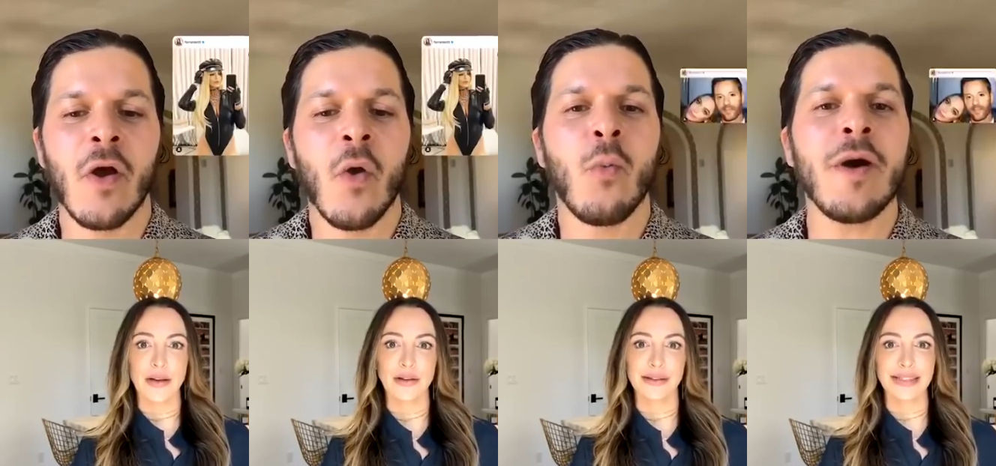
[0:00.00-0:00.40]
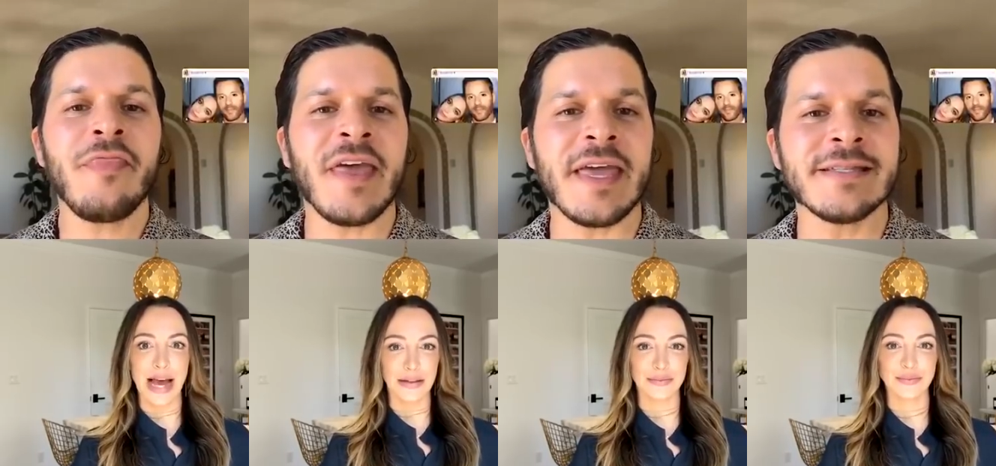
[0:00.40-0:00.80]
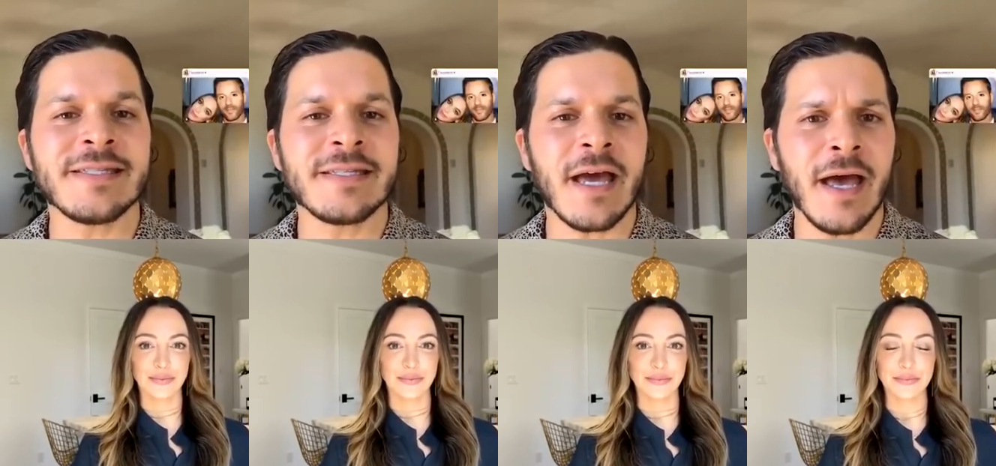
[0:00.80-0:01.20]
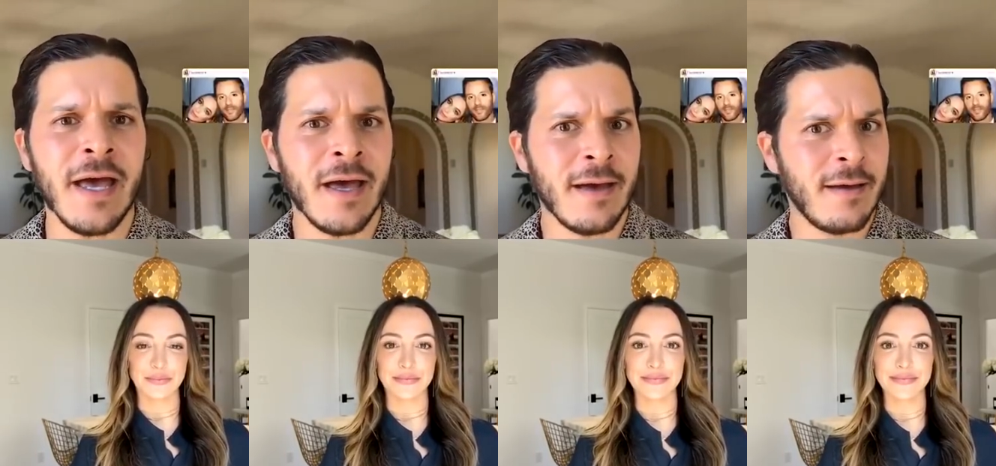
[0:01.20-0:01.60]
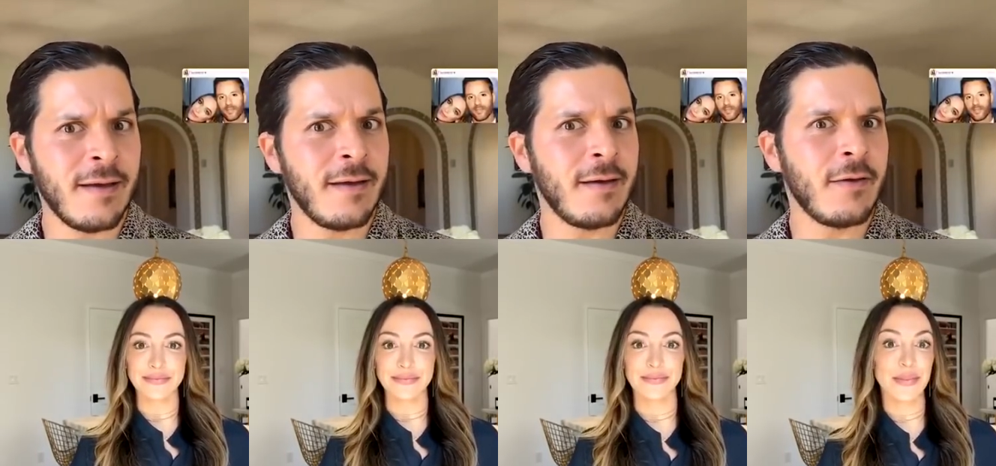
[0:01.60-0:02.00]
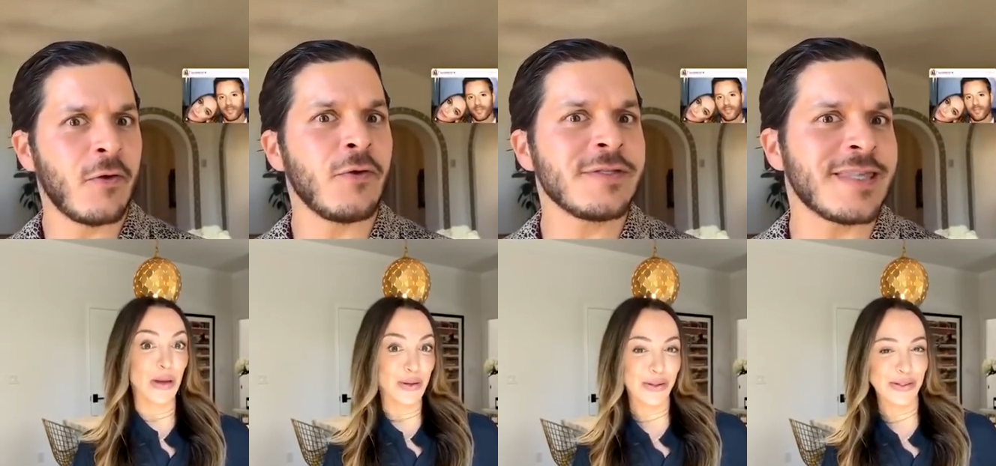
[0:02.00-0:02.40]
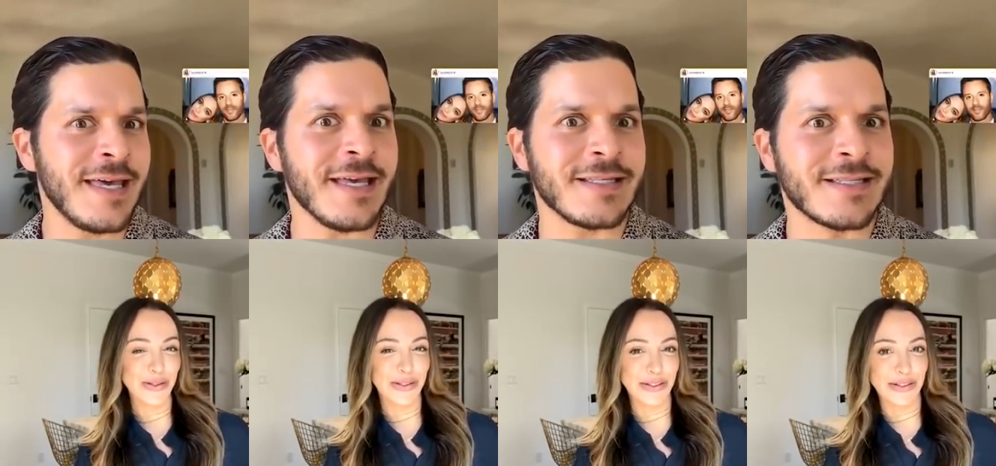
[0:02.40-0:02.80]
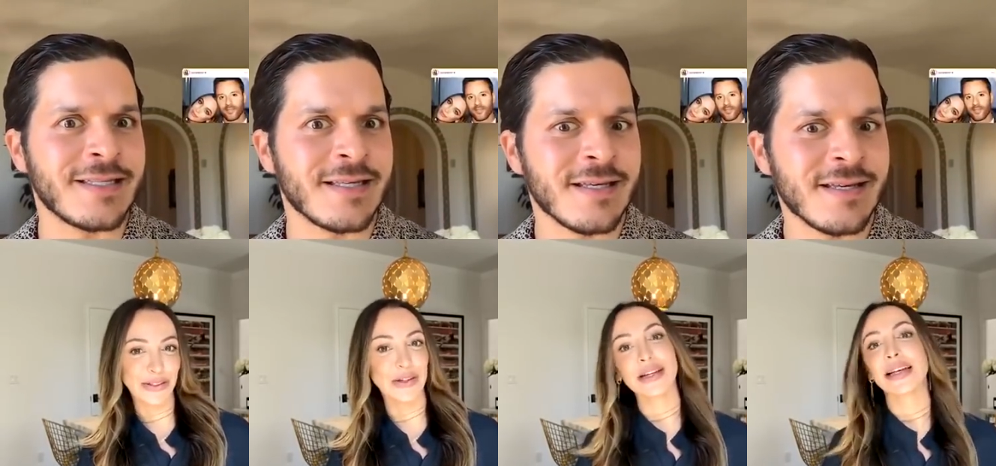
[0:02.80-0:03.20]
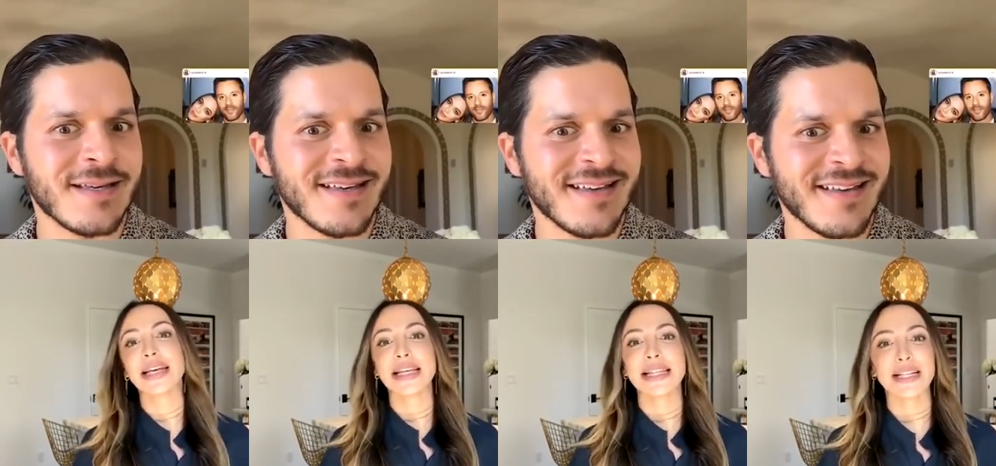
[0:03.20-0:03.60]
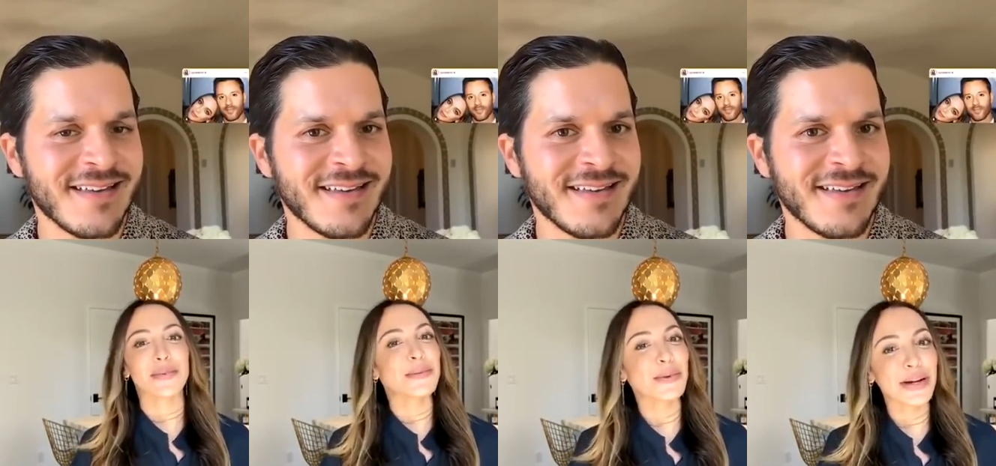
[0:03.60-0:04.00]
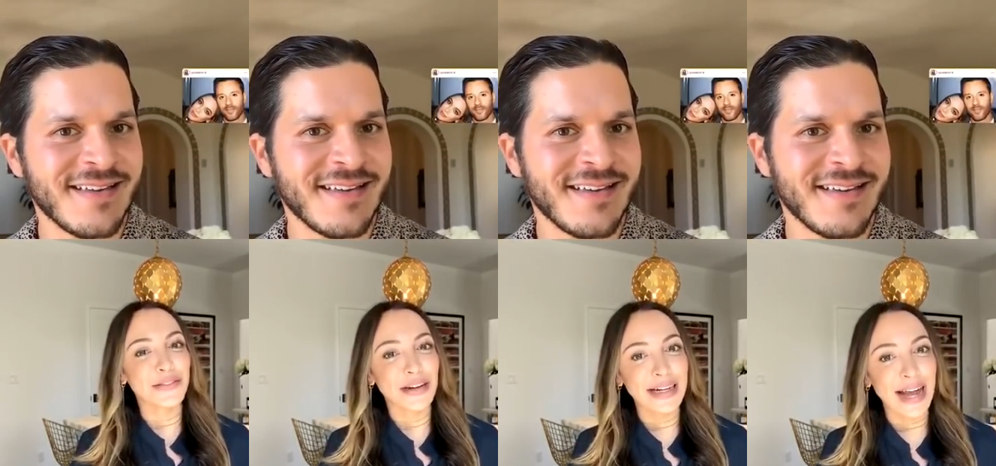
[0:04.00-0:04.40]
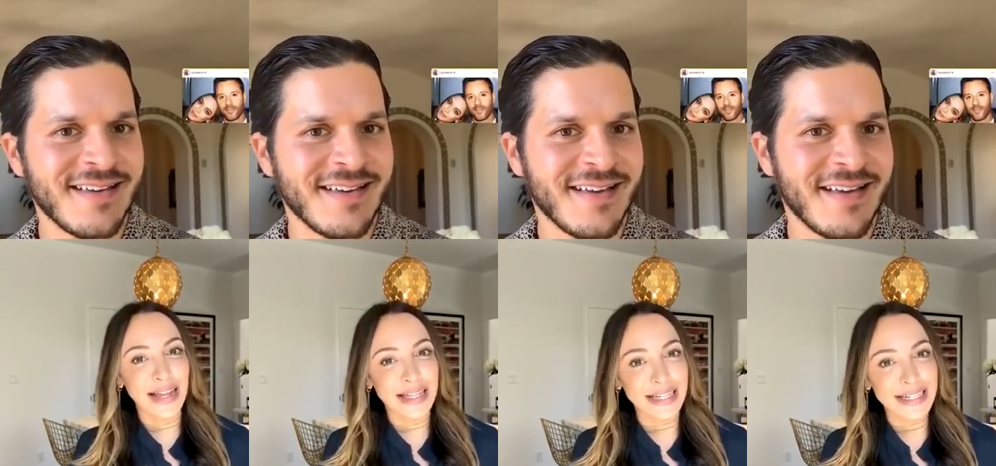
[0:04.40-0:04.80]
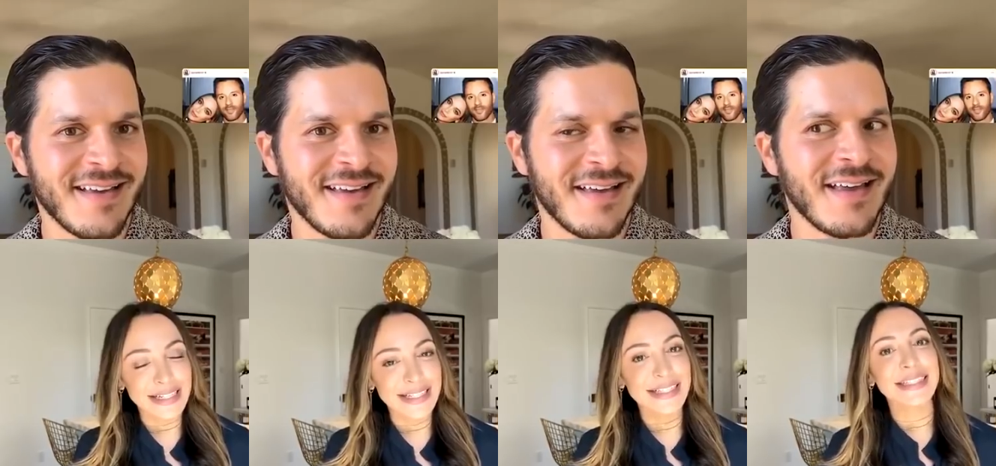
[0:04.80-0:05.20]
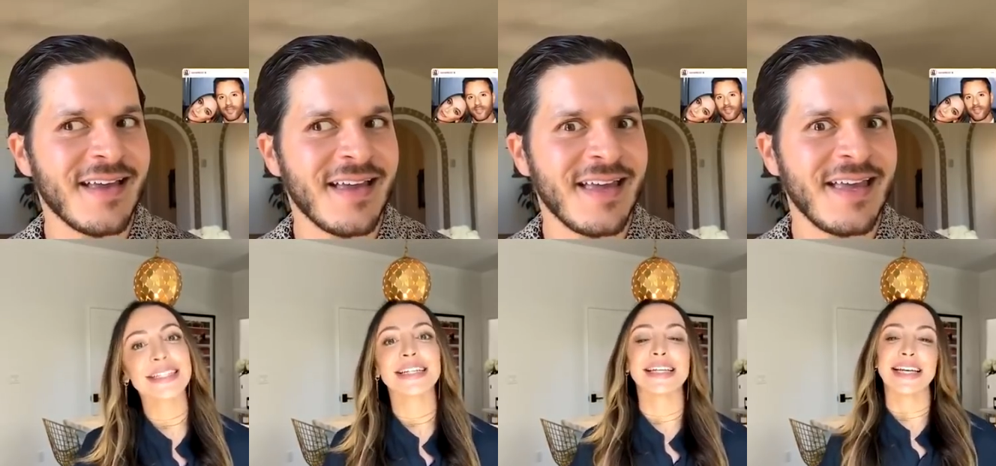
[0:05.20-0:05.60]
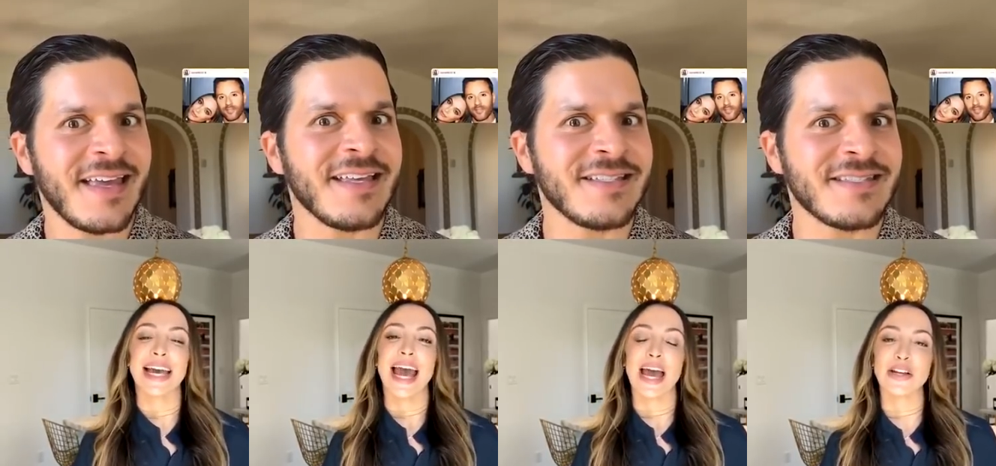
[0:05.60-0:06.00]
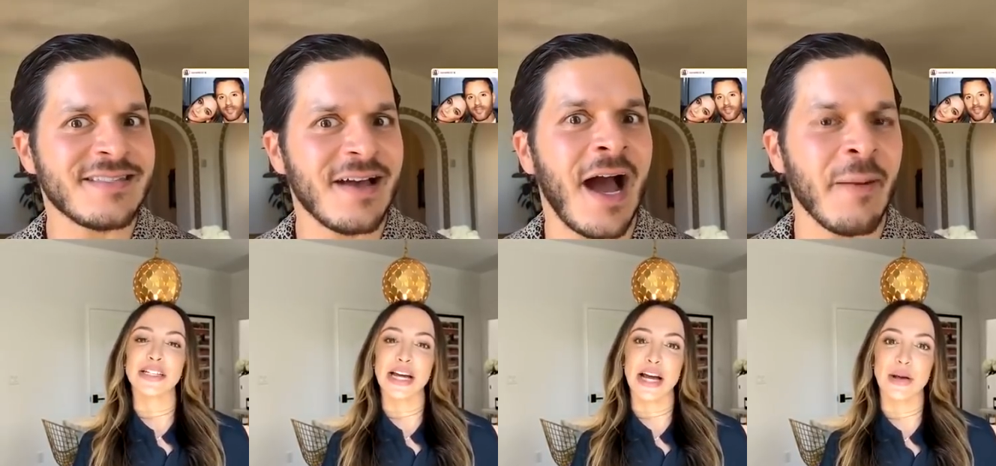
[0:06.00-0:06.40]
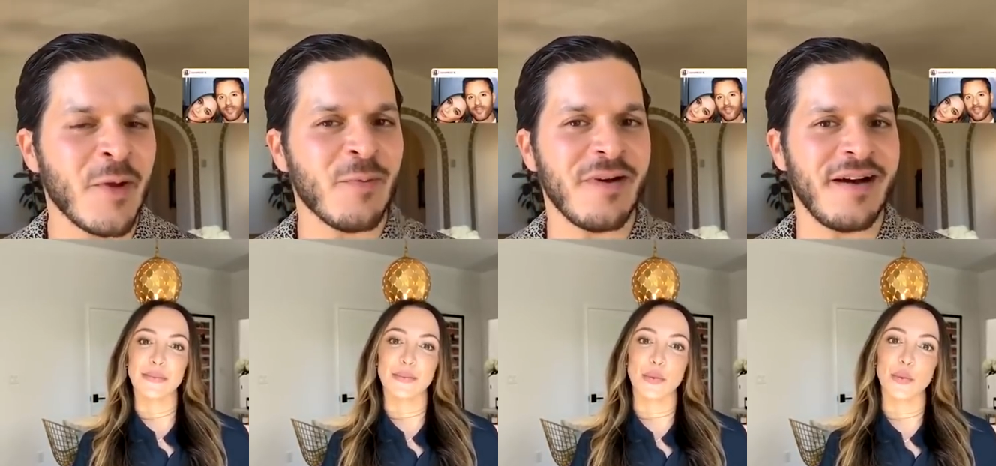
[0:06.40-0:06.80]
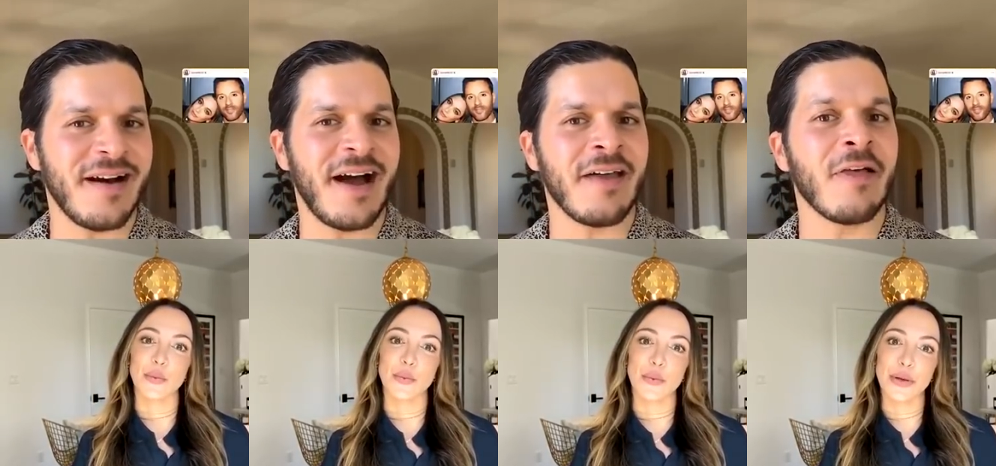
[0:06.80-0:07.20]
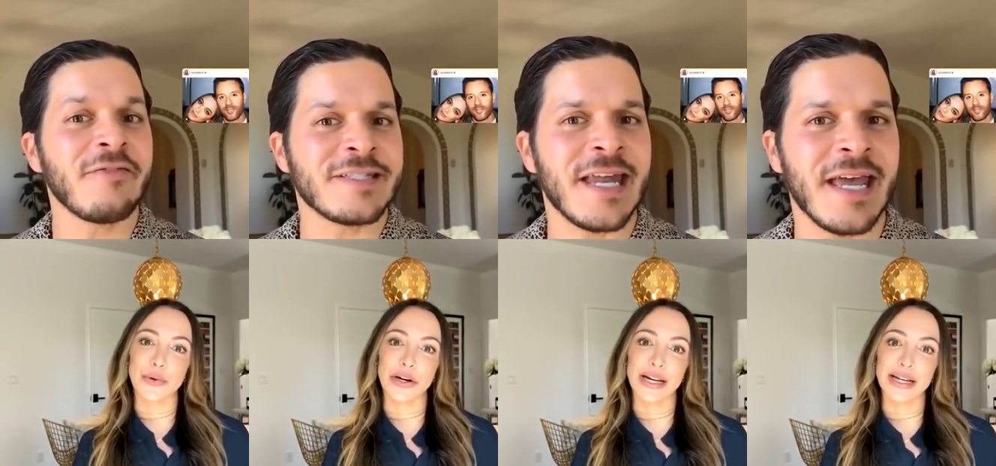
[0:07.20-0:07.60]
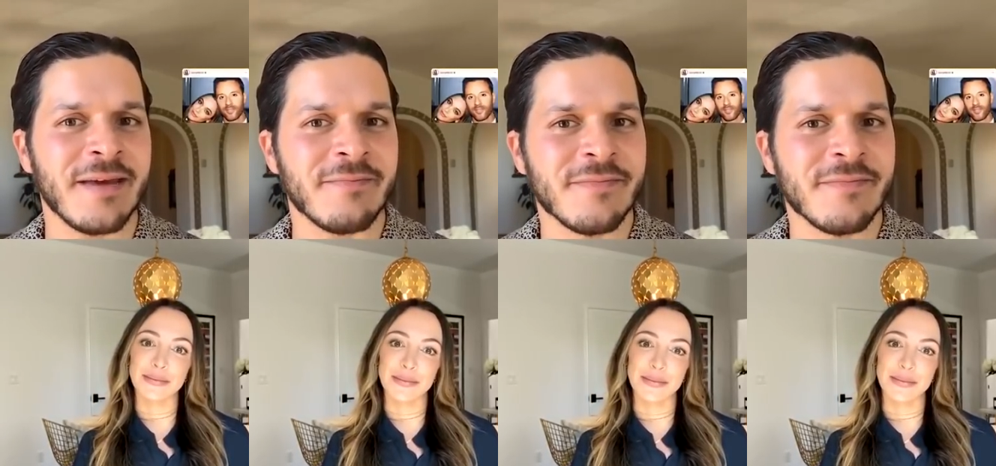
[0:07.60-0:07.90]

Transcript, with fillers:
Speaker 1: What the Insta?
Speaker 2: Who's Ooh, this? That's my boyfriend Alex. He's and um, I love we his name. In,